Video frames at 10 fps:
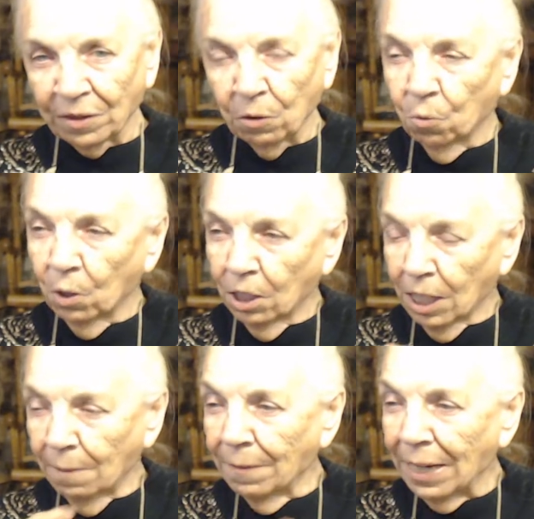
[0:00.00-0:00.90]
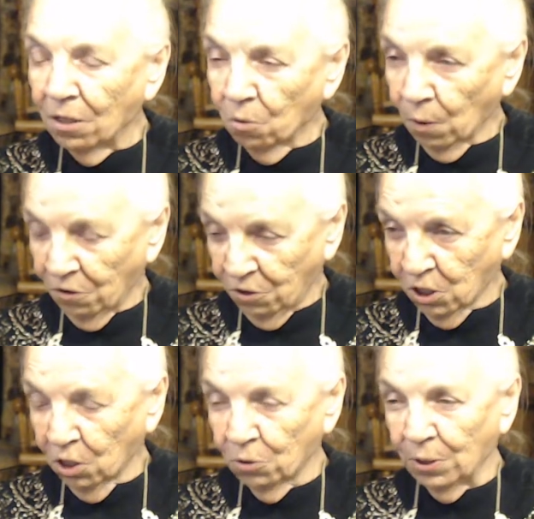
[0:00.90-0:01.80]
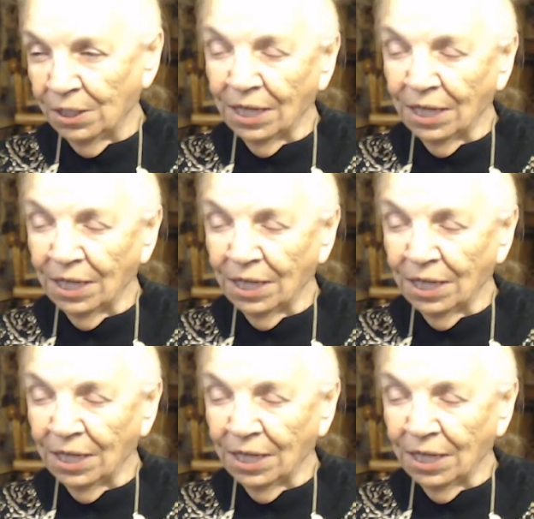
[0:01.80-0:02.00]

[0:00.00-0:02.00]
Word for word: where a man with children